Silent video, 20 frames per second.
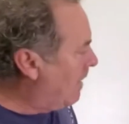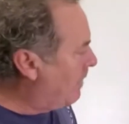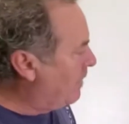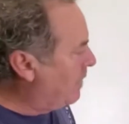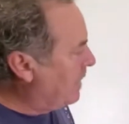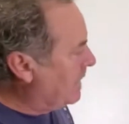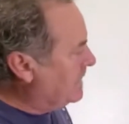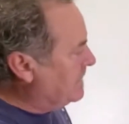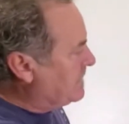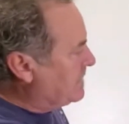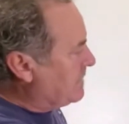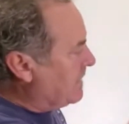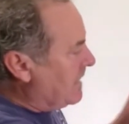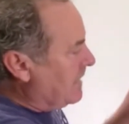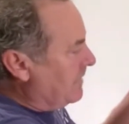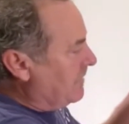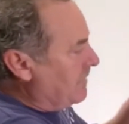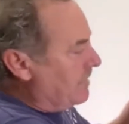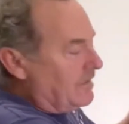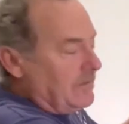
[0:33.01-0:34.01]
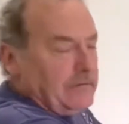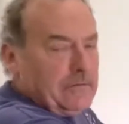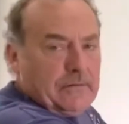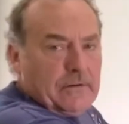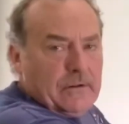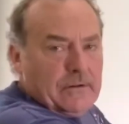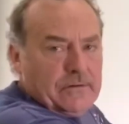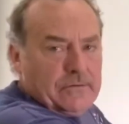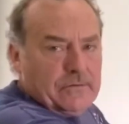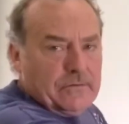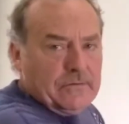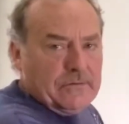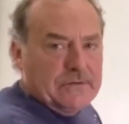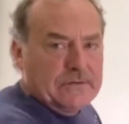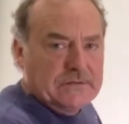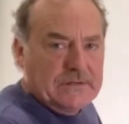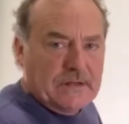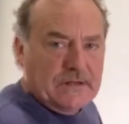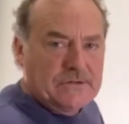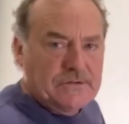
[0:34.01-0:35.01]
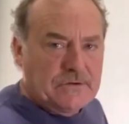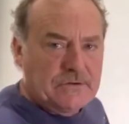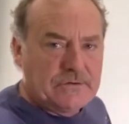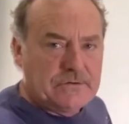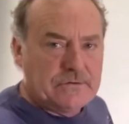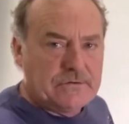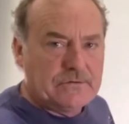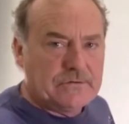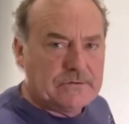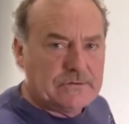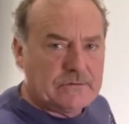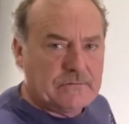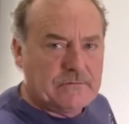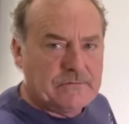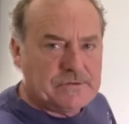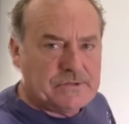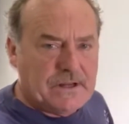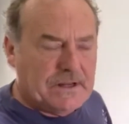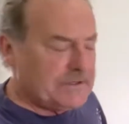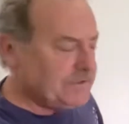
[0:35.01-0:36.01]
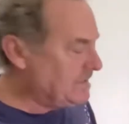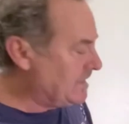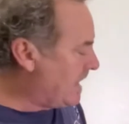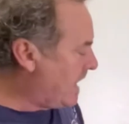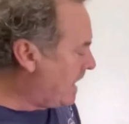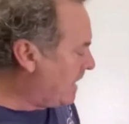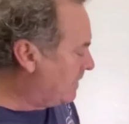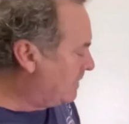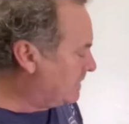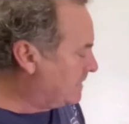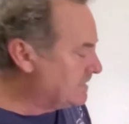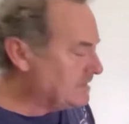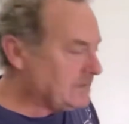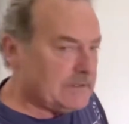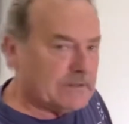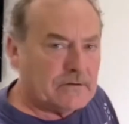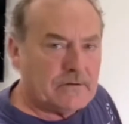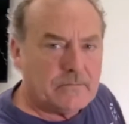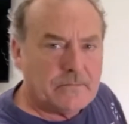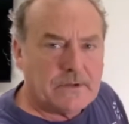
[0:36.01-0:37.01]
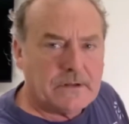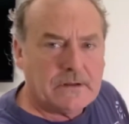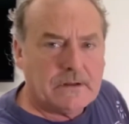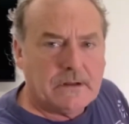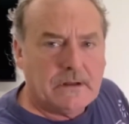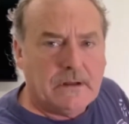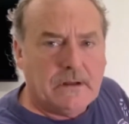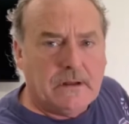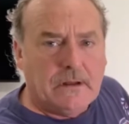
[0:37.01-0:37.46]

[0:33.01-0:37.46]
Pretty straight throat though through this section too, so I've changed the angle just a little bit